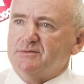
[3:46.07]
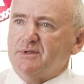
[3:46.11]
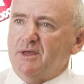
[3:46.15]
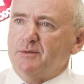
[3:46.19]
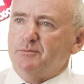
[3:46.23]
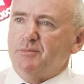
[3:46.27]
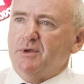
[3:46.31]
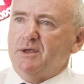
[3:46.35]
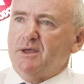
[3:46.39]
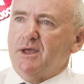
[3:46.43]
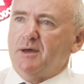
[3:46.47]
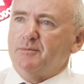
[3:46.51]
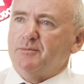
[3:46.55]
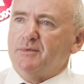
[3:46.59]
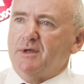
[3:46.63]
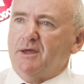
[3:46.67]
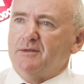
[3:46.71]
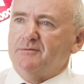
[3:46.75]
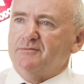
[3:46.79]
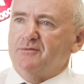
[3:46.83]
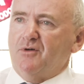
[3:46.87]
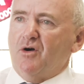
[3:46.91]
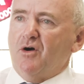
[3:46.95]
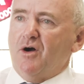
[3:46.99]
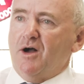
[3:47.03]
They pick up
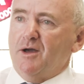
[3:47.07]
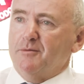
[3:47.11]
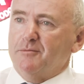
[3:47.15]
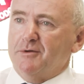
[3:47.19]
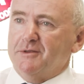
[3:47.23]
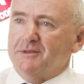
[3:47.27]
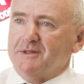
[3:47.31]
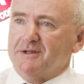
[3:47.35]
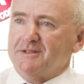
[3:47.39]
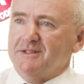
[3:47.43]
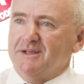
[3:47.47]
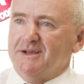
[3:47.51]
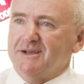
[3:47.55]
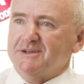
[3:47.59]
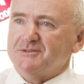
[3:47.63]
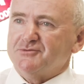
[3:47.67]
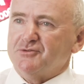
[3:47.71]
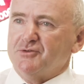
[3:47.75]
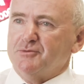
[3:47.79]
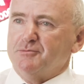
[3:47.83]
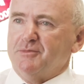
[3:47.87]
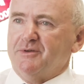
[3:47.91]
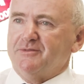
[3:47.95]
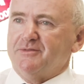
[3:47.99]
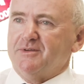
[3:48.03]
that vibe in the
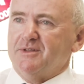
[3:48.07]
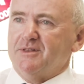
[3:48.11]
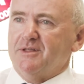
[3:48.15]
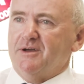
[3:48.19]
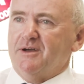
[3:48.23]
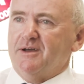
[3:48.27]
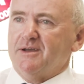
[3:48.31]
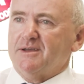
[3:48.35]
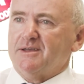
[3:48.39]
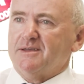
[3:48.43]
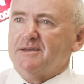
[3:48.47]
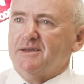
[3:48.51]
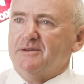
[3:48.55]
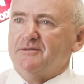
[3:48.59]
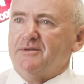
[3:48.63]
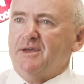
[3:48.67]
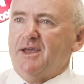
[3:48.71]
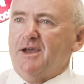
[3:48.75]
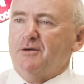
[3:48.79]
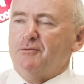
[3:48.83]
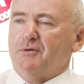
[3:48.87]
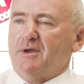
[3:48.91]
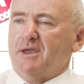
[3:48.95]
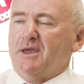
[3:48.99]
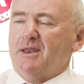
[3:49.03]
classroom, if you like, of
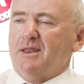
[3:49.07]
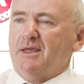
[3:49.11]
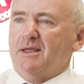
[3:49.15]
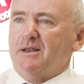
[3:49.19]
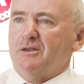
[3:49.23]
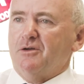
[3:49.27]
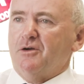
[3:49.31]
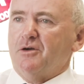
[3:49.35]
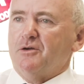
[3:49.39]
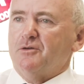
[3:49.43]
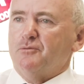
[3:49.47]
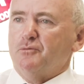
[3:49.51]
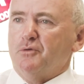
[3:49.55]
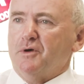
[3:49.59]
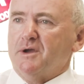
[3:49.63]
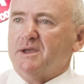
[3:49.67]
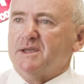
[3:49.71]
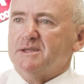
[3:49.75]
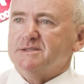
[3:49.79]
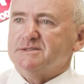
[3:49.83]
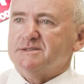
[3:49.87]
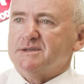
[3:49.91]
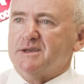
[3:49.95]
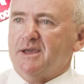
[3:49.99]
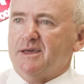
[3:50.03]
how we're getting along and
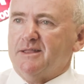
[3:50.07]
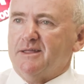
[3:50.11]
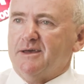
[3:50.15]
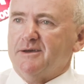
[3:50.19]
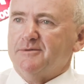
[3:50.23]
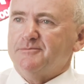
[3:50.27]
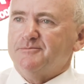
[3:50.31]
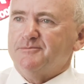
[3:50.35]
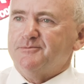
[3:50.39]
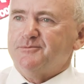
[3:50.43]
working together.